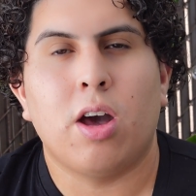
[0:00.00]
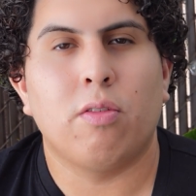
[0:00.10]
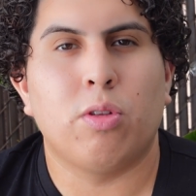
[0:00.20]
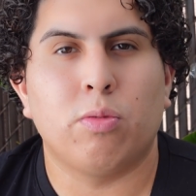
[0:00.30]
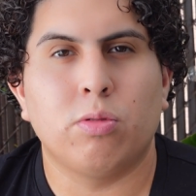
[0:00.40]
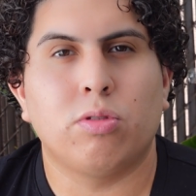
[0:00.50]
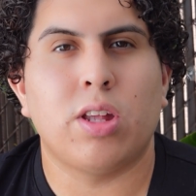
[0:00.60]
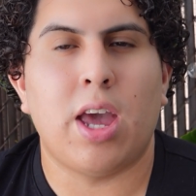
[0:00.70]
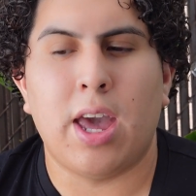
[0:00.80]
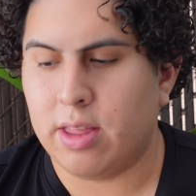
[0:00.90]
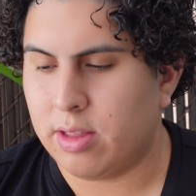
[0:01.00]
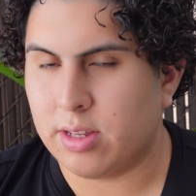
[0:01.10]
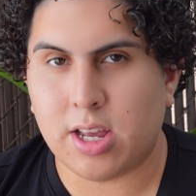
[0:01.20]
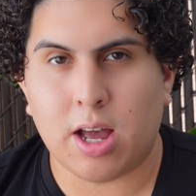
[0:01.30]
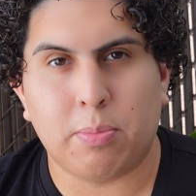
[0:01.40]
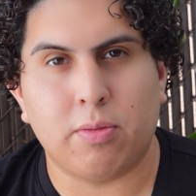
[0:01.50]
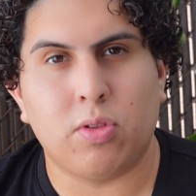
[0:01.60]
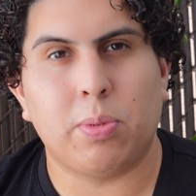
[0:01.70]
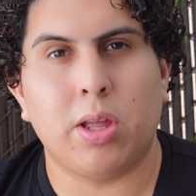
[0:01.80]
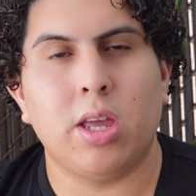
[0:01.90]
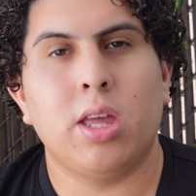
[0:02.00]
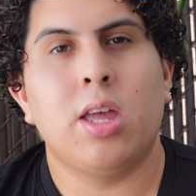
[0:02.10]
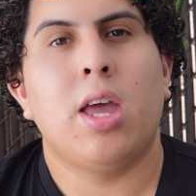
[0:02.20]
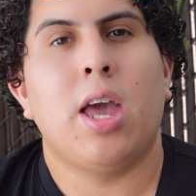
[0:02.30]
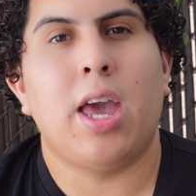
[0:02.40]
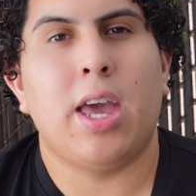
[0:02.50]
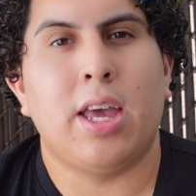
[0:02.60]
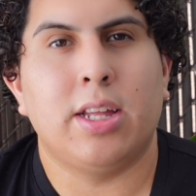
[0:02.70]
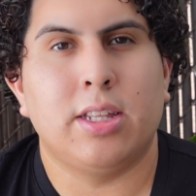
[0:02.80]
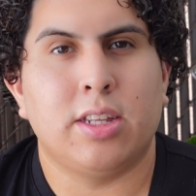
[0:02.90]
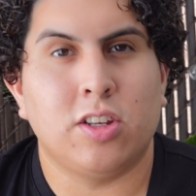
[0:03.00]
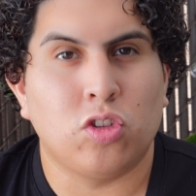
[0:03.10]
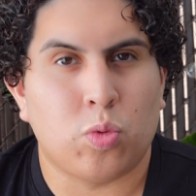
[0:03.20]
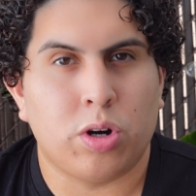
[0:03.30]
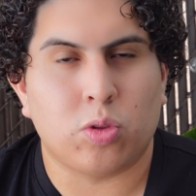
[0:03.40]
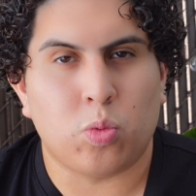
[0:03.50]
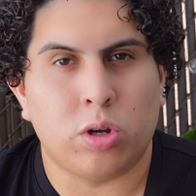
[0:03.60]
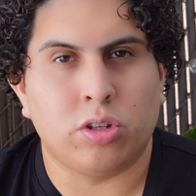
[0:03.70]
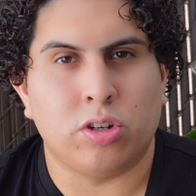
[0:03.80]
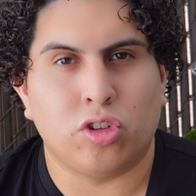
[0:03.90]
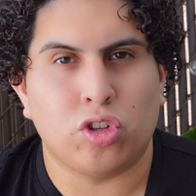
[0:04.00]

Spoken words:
of the roots and the top of the plant, and it's worked wonders.